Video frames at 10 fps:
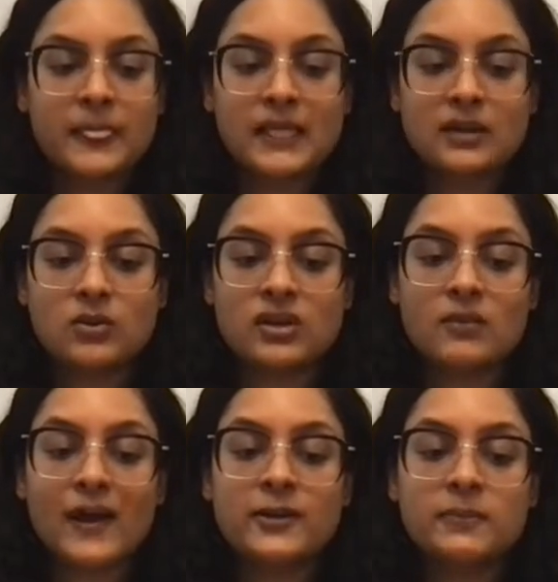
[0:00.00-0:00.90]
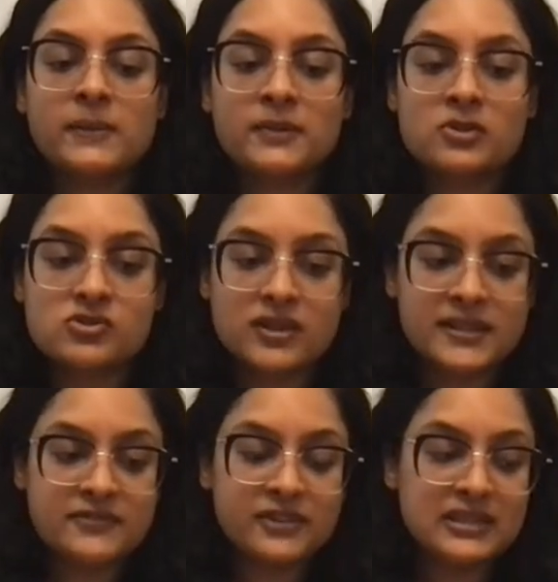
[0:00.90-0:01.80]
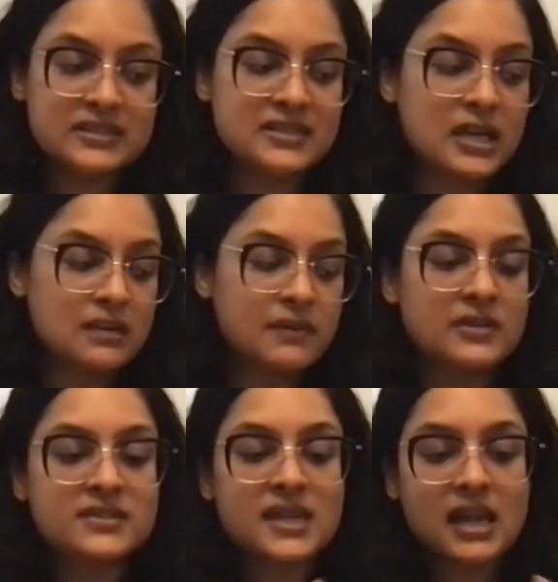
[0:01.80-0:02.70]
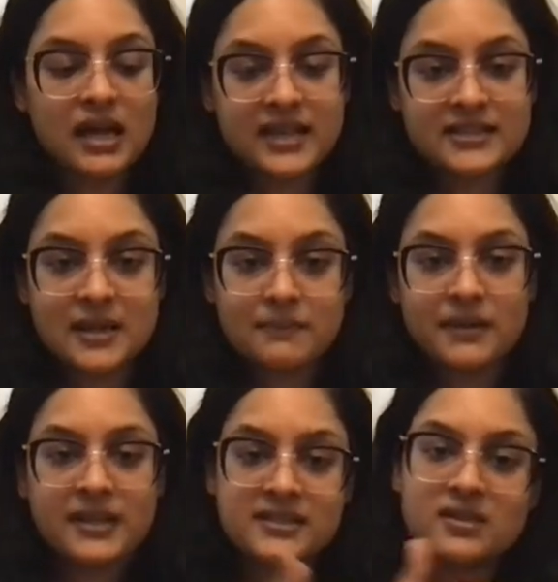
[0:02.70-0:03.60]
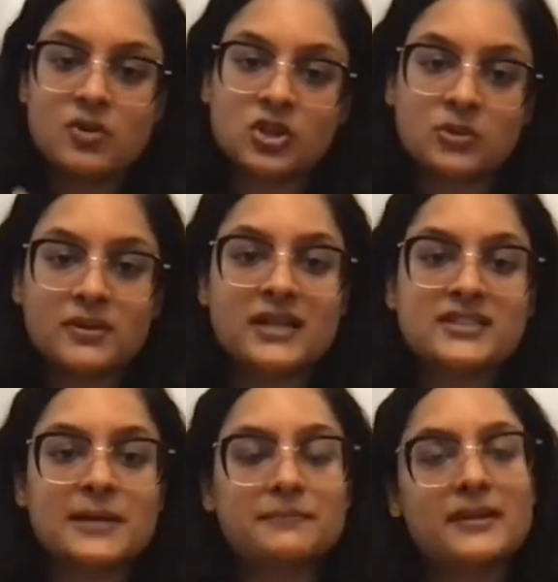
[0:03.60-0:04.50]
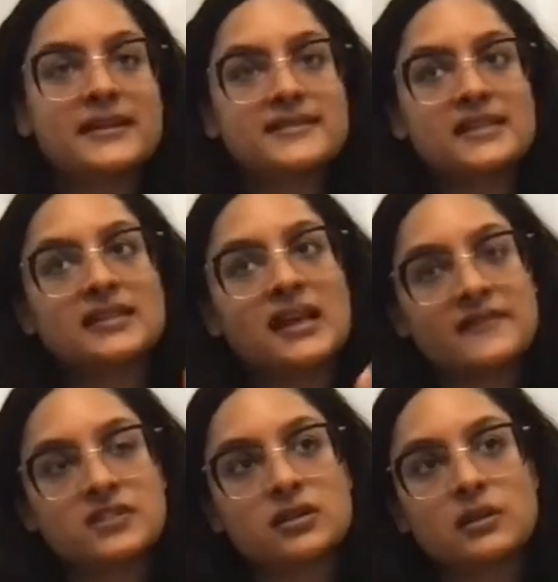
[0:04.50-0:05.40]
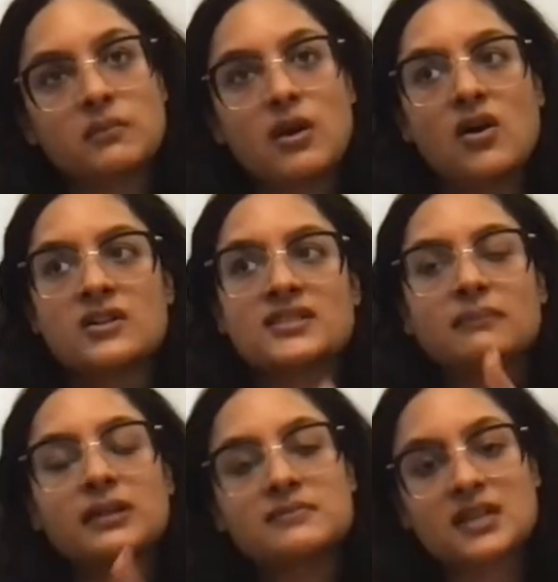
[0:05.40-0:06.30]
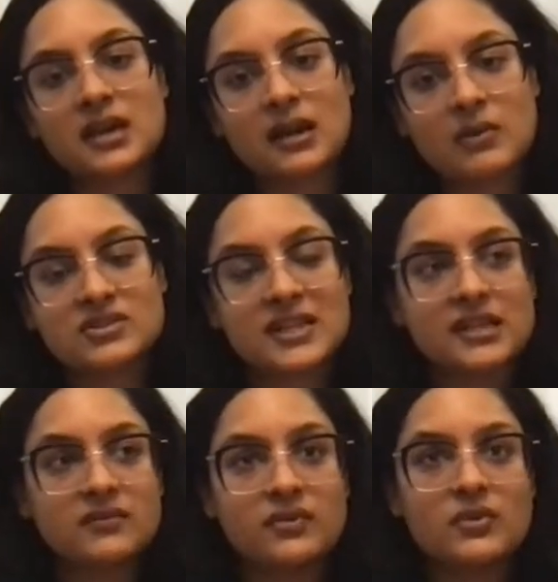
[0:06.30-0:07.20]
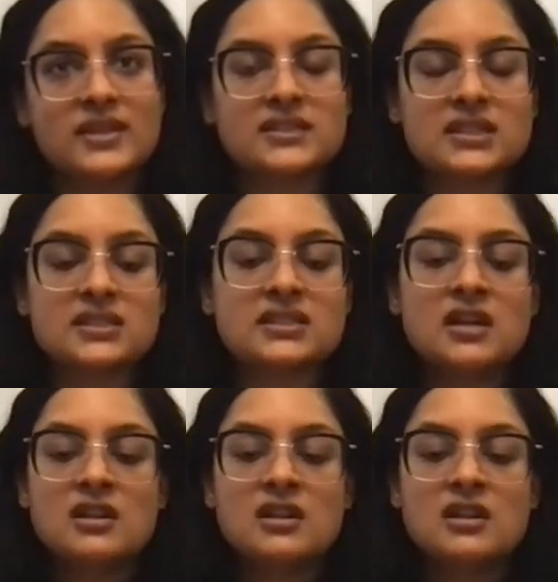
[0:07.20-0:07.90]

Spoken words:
that okay, why do people usually feel stuck? Because they are at some place, they want to be at some place, and they have certain blocks. Sometimes there are outside influences.